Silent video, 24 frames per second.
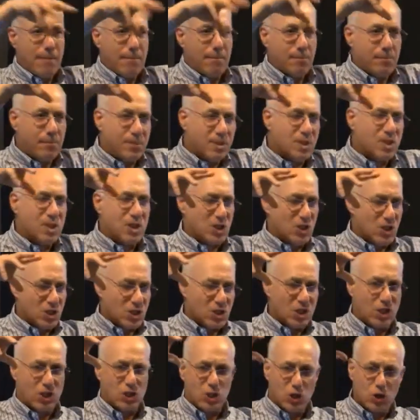positions
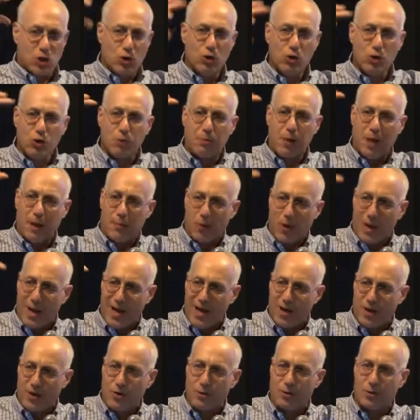such as newspaper
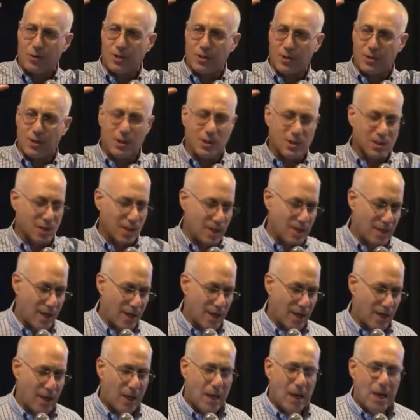editors and things like
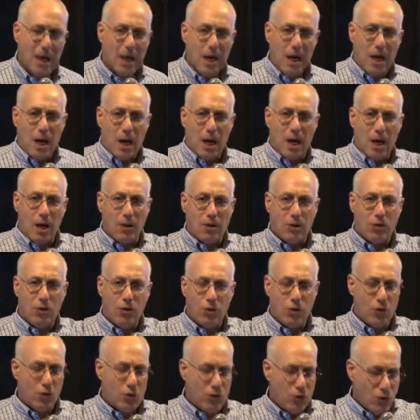that. Uh,
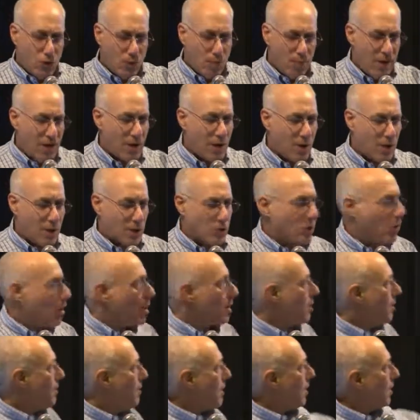the man I want to talk
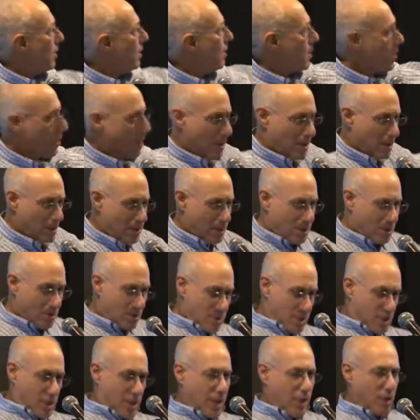about
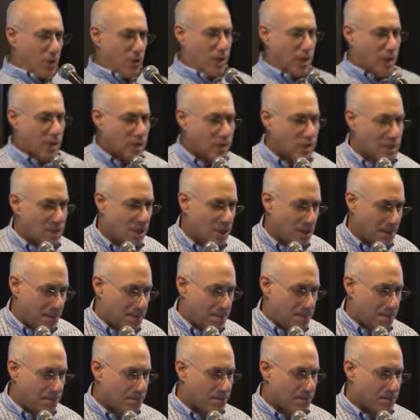here is, uh,
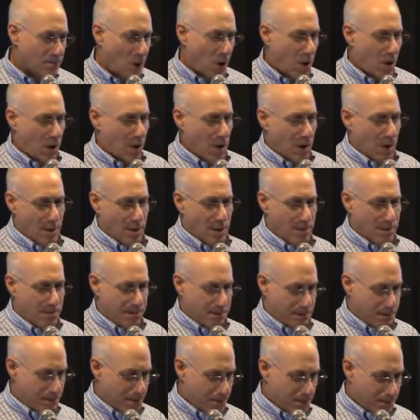uh, uh,
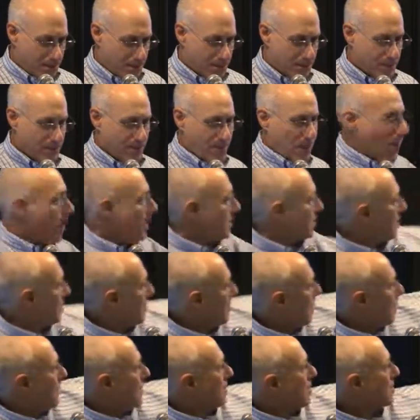oh, I see.
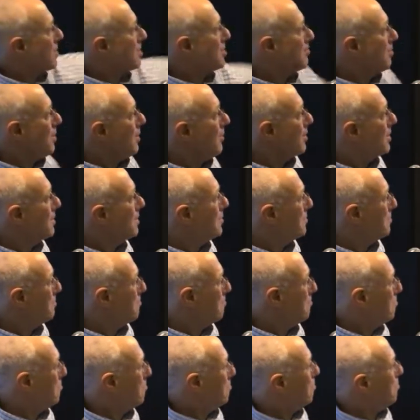Let me just explain what this
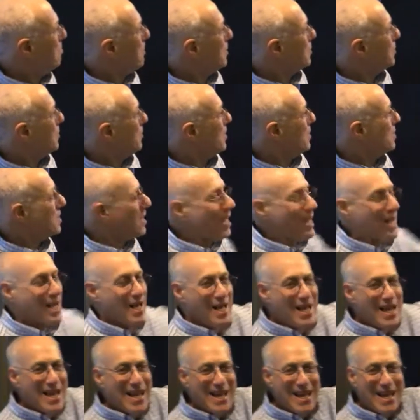picture is.
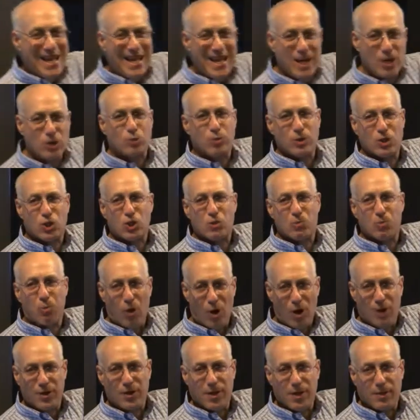Here's what
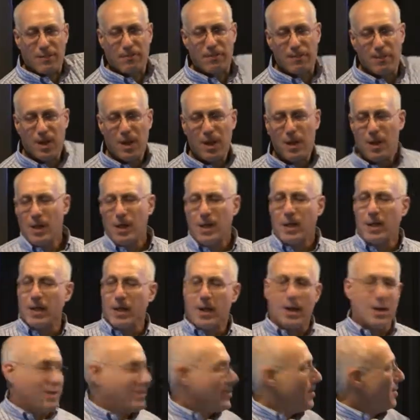spawned it. Uh, you